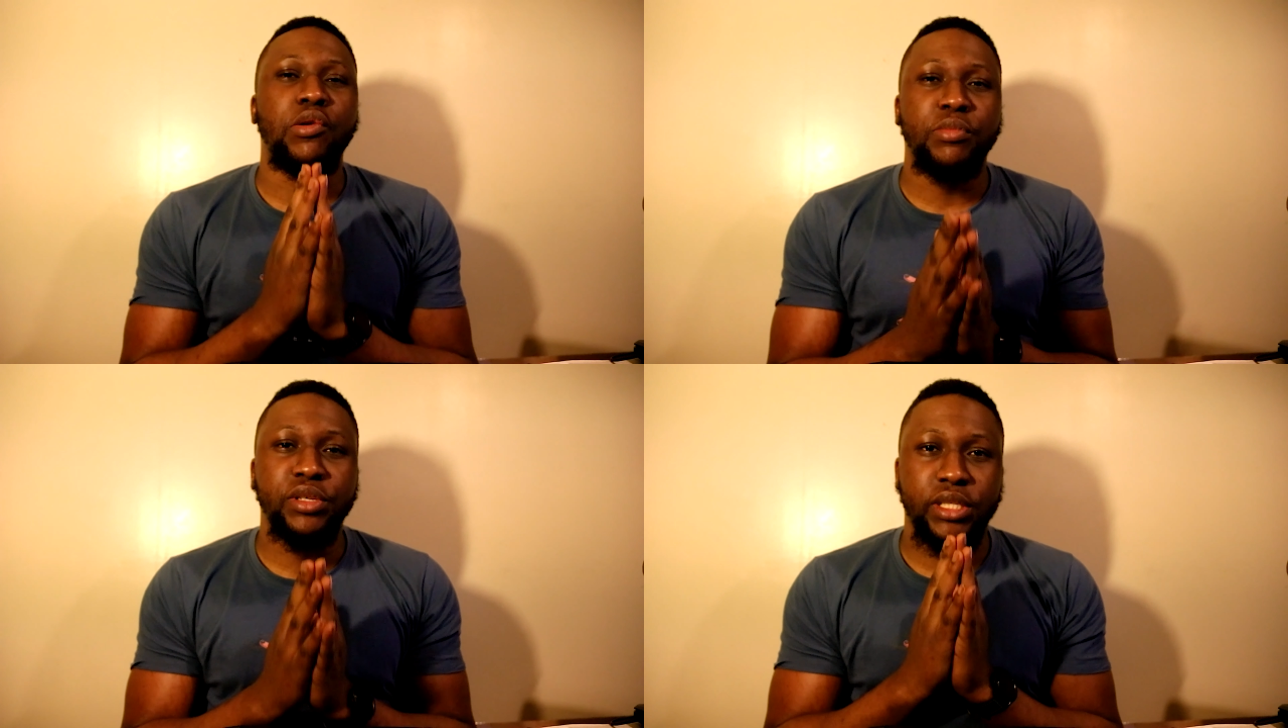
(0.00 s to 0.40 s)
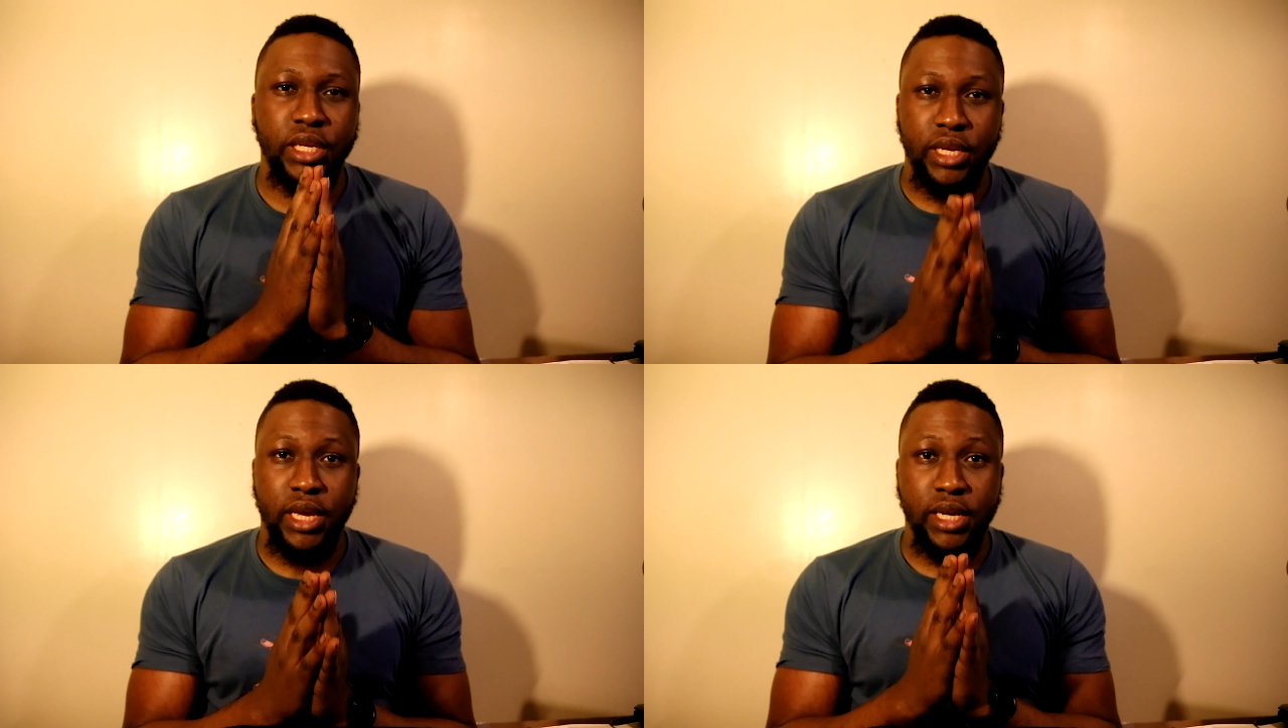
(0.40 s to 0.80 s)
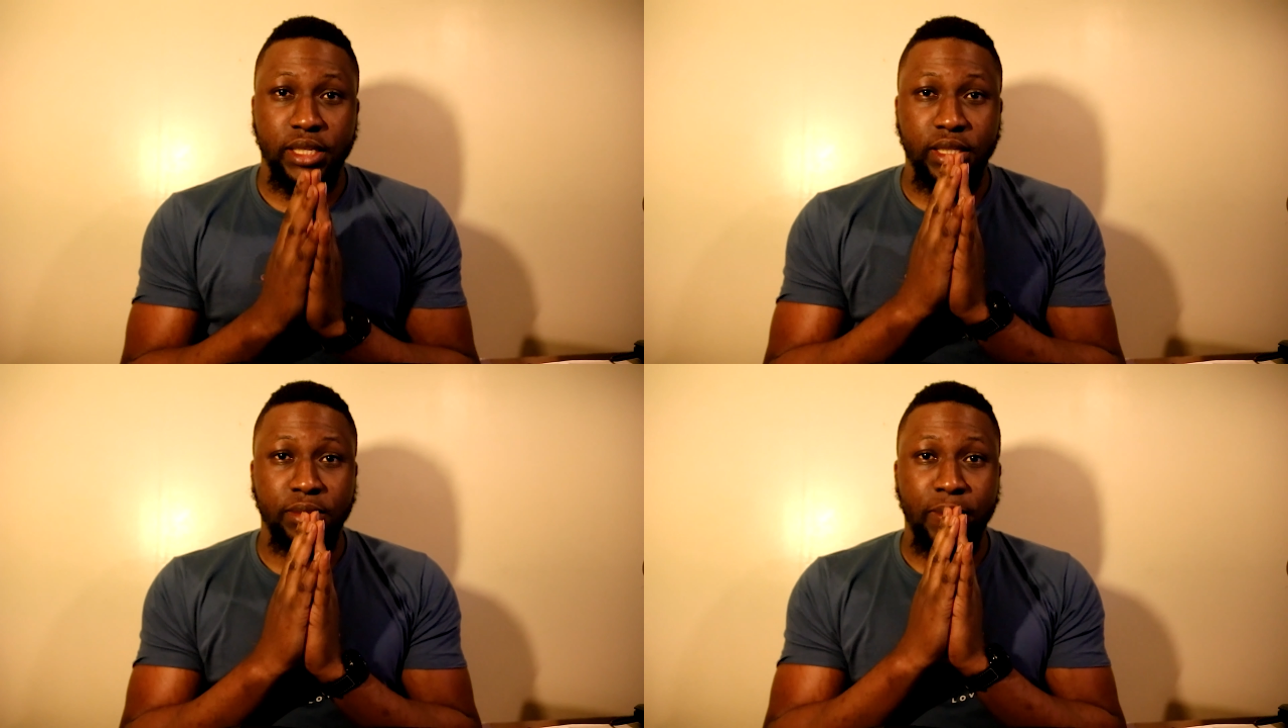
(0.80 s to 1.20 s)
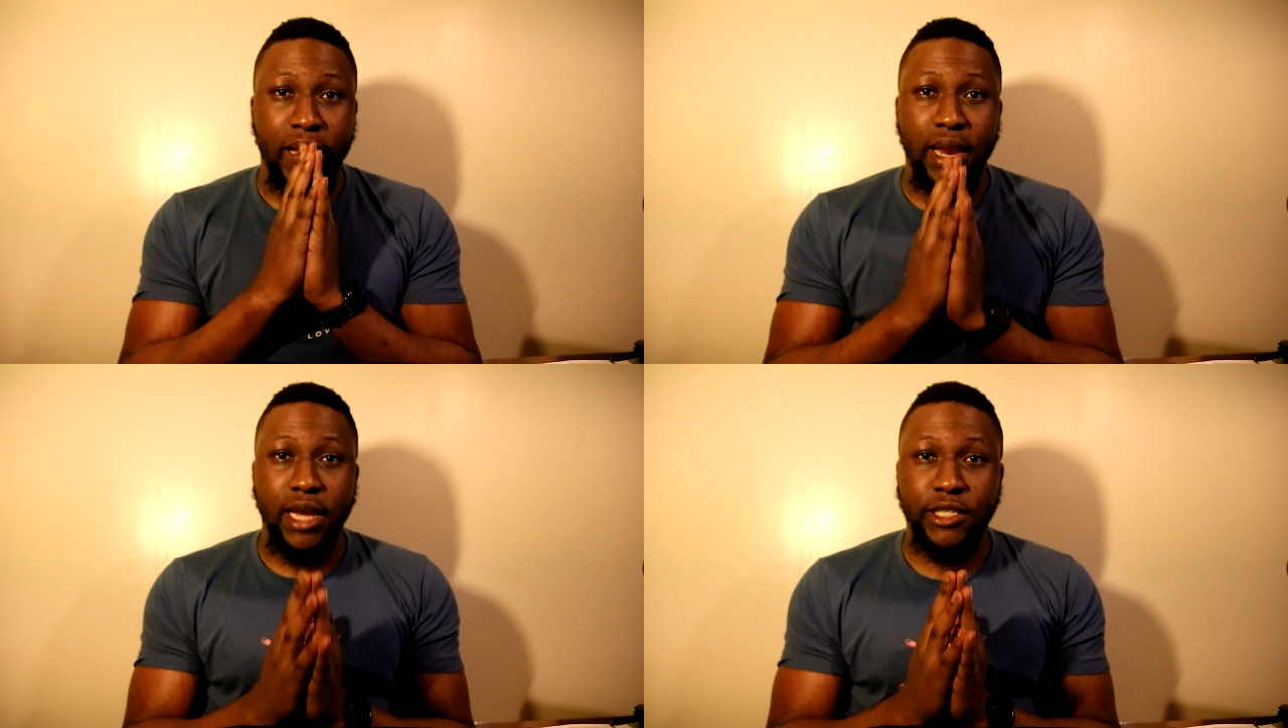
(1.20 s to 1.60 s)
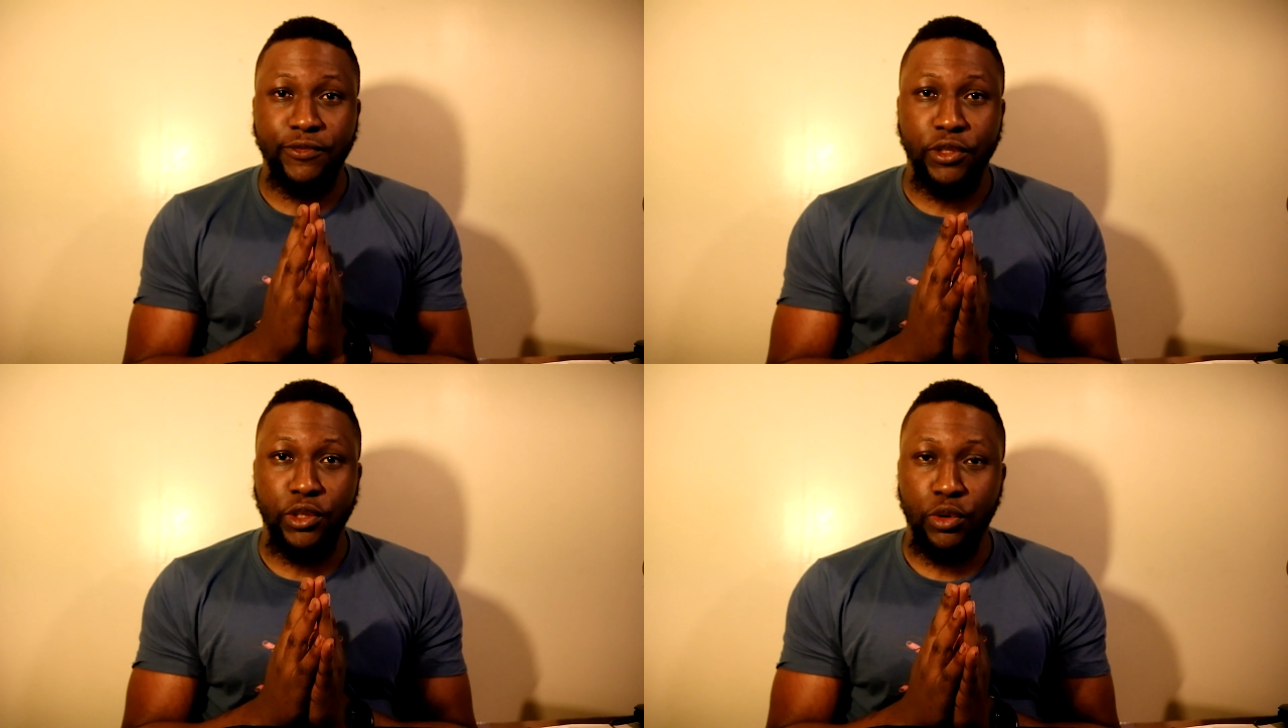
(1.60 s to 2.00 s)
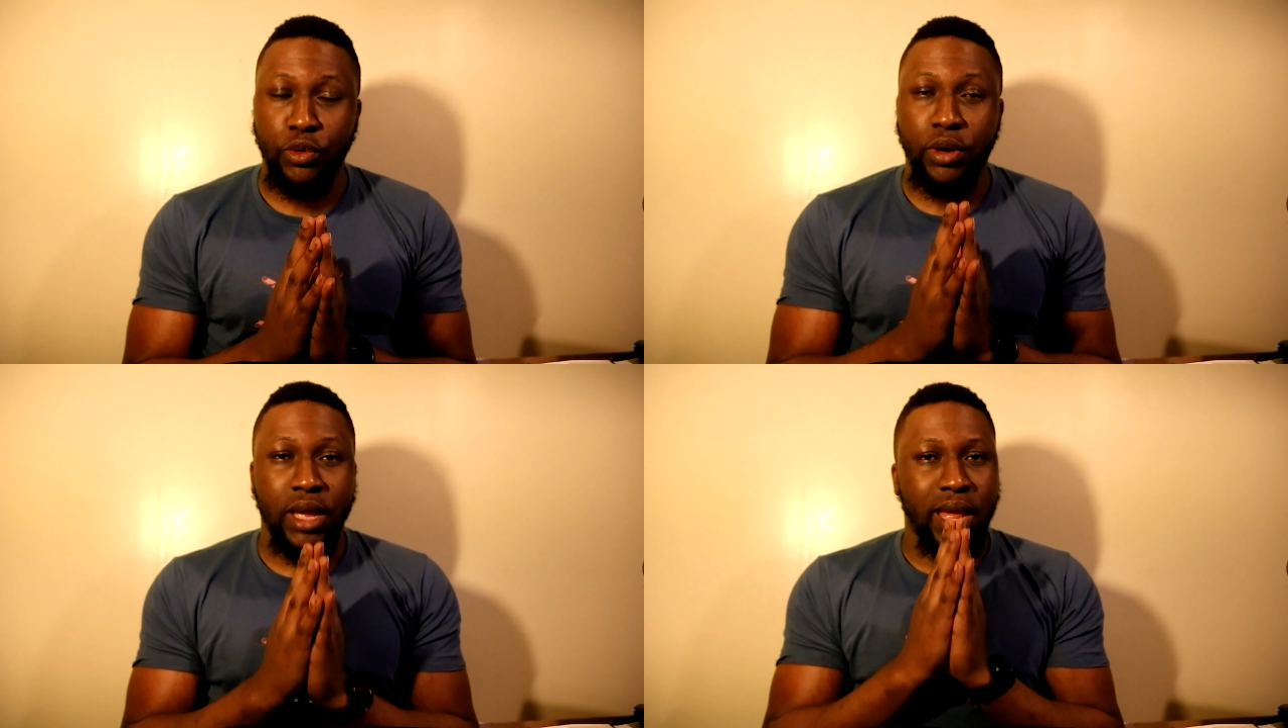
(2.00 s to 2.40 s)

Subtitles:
almost a year since my last video.